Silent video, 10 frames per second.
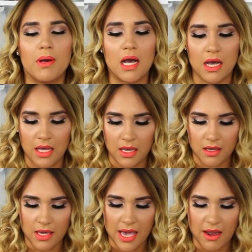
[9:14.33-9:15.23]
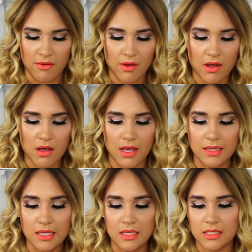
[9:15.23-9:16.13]
by Kara, I
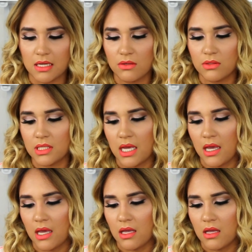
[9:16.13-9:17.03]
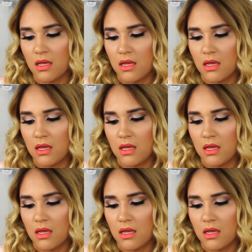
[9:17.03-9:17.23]
think that's how you say it,